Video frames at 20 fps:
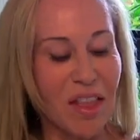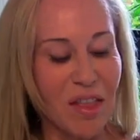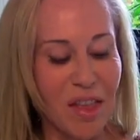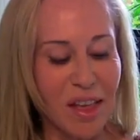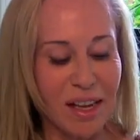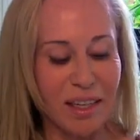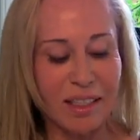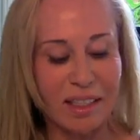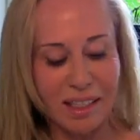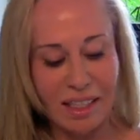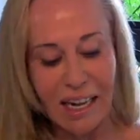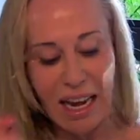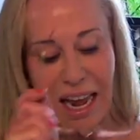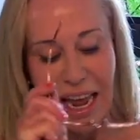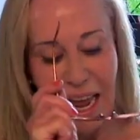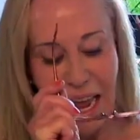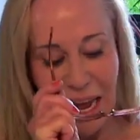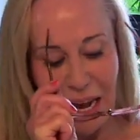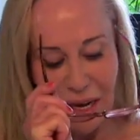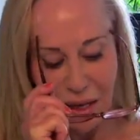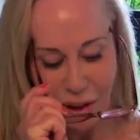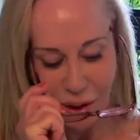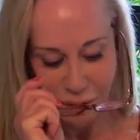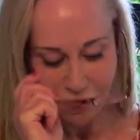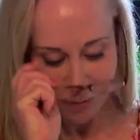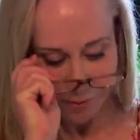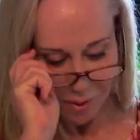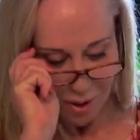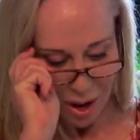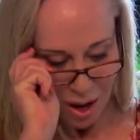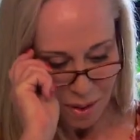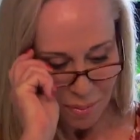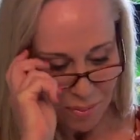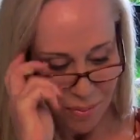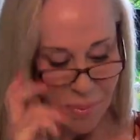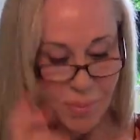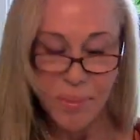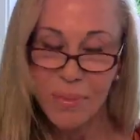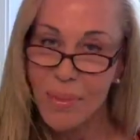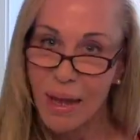This is
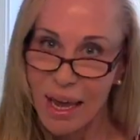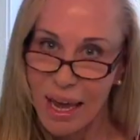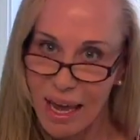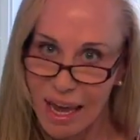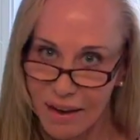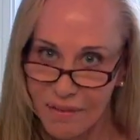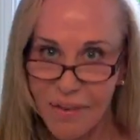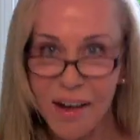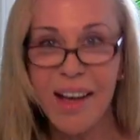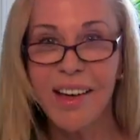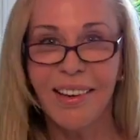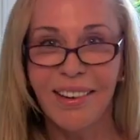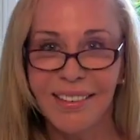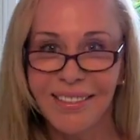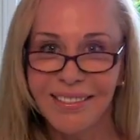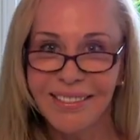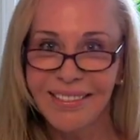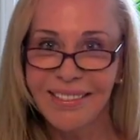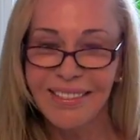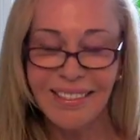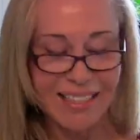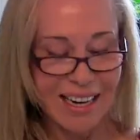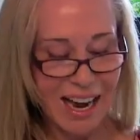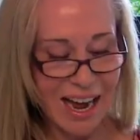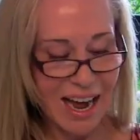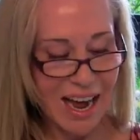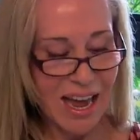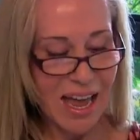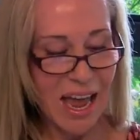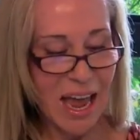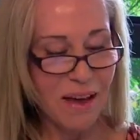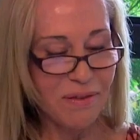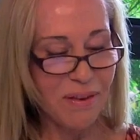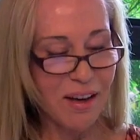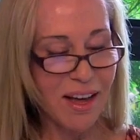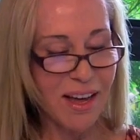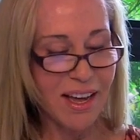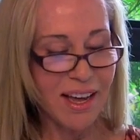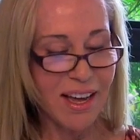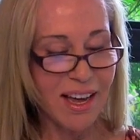from Eva. Hi,
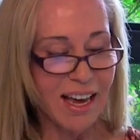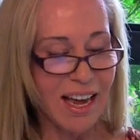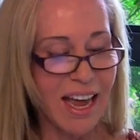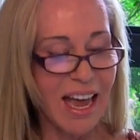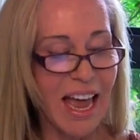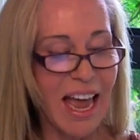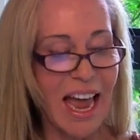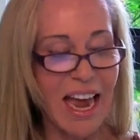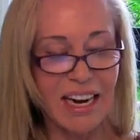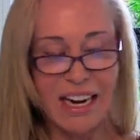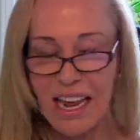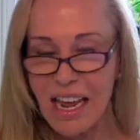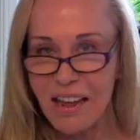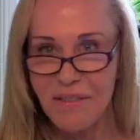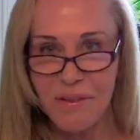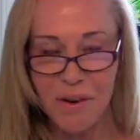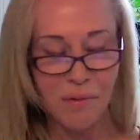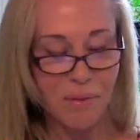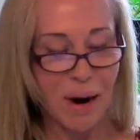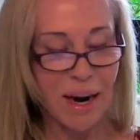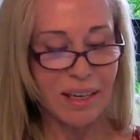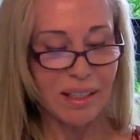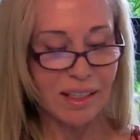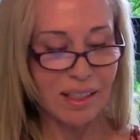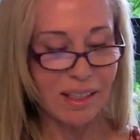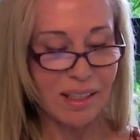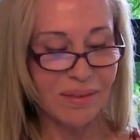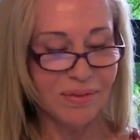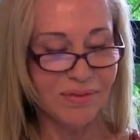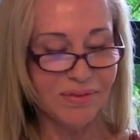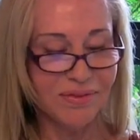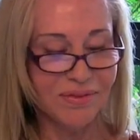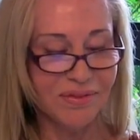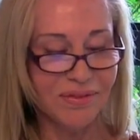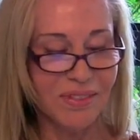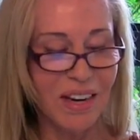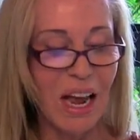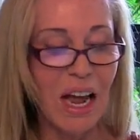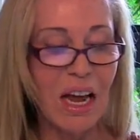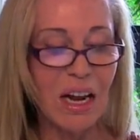Eva. And Eva writes,
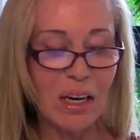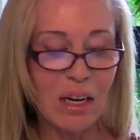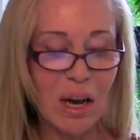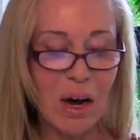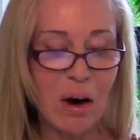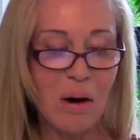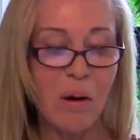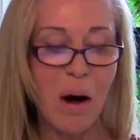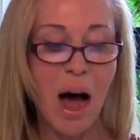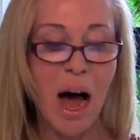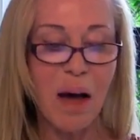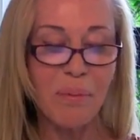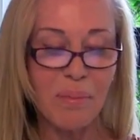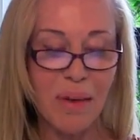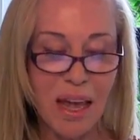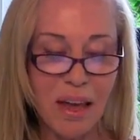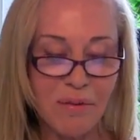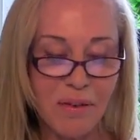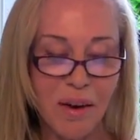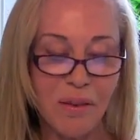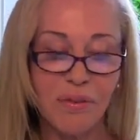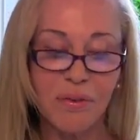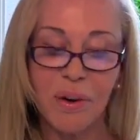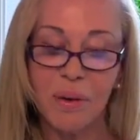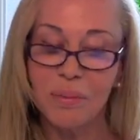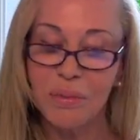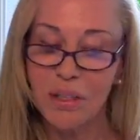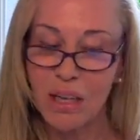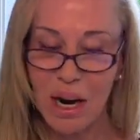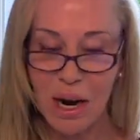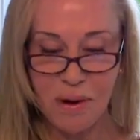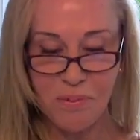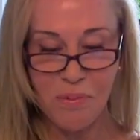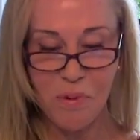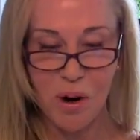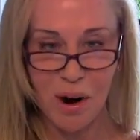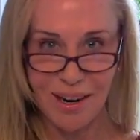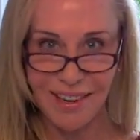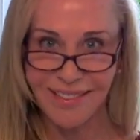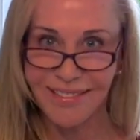Hello, I'm Eva from
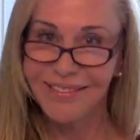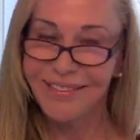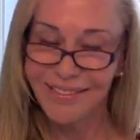Taiwan.